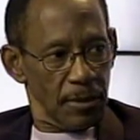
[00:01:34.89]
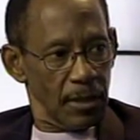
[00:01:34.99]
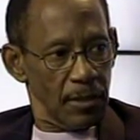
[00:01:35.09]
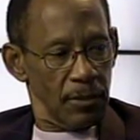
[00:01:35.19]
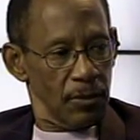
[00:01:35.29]

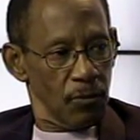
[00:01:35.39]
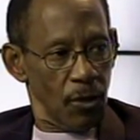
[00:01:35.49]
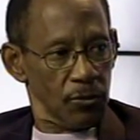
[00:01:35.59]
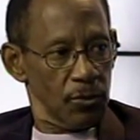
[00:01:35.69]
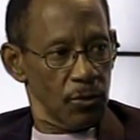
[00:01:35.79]
eh, you
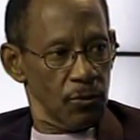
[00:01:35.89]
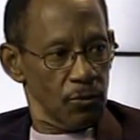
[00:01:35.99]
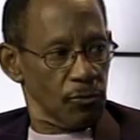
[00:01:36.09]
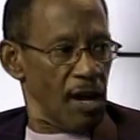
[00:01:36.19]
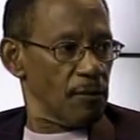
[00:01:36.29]
walk, you
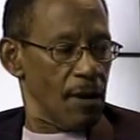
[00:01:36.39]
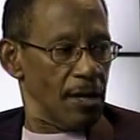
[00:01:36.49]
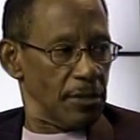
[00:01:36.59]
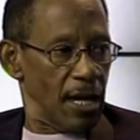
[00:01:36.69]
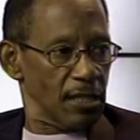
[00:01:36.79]
drive
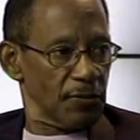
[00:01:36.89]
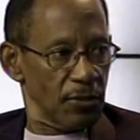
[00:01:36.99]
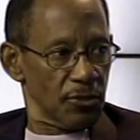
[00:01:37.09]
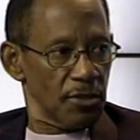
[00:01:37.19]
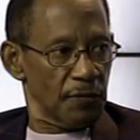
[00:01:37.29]
around Nashville
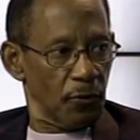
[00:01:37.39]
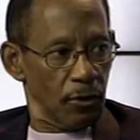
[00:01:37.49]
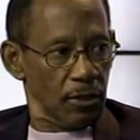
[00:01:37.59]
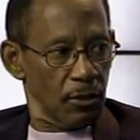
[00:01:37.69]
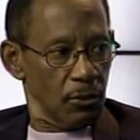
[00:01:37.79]
and you see
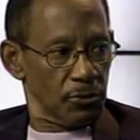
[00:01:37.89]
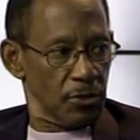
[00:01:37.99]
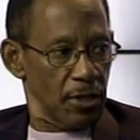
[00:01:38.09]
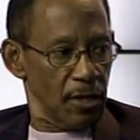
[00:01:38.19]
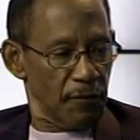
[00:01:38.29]
foreclosure here,